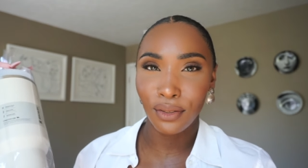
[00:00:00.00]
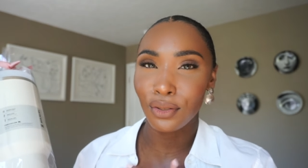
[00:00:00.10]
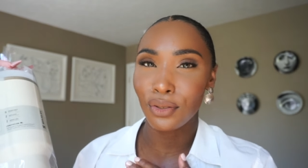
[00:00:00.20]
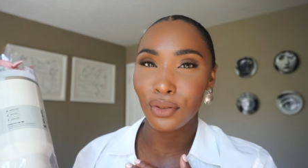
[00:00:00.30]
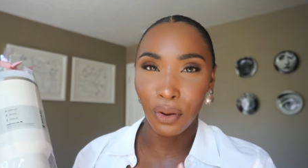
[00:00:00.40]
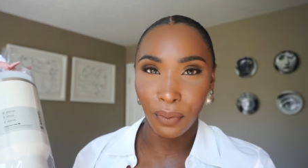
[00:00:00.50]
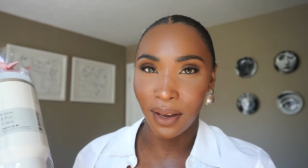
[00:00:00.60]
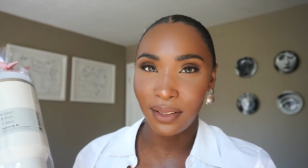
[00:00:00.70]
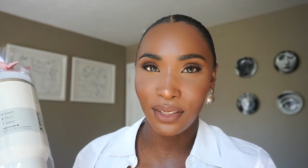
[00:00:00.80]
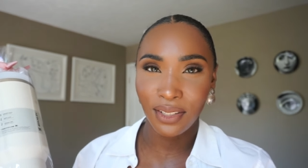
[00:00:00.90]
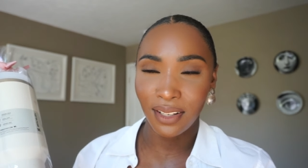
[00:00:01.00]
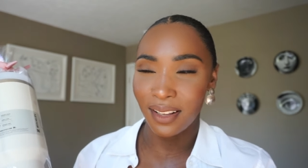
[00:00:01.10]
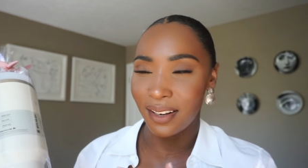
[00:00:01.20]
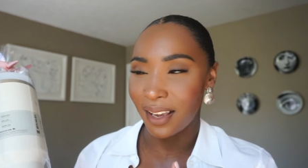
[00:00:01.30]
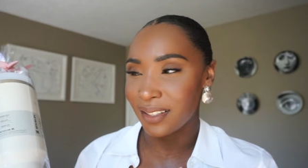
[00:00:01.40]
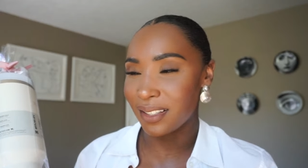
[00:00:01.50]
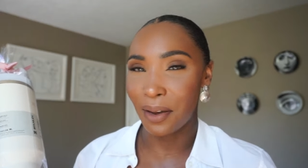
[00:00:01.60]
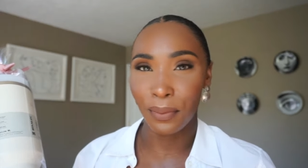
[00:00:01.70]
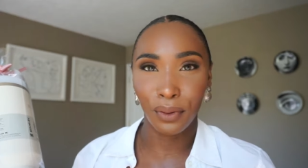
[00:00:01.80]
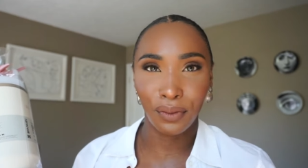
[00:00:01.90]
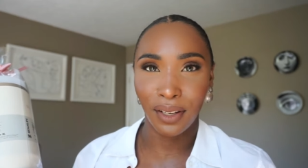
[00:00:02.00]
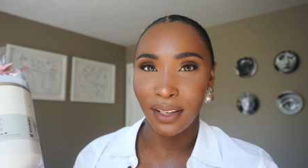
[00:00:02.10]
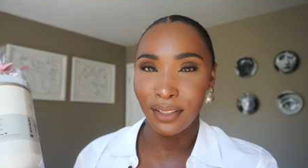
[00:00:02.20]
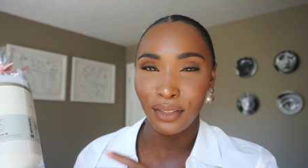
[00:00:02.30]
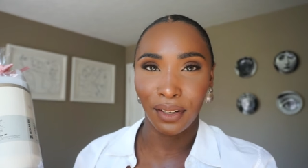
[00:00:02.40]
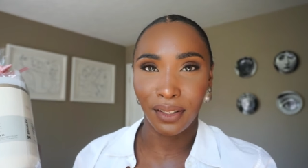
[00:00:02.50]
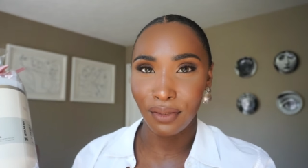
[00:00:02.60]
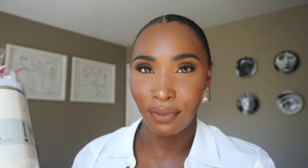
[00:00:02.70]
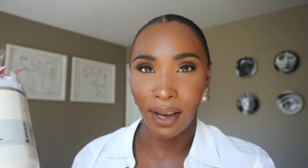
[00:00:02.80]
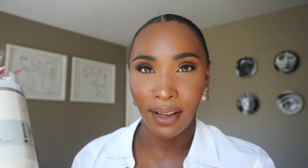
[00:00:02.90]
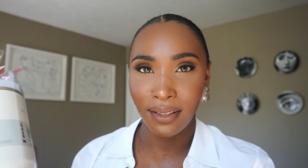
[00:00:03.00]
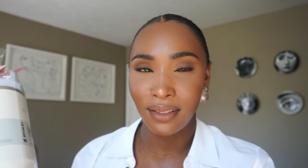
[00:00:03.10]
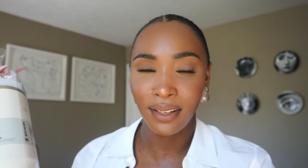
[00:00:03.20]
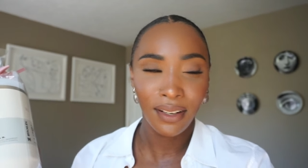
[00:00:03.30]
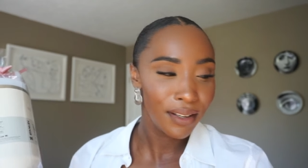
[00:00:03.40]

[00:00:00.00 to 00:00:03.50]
so much in the next couple of days during this fast.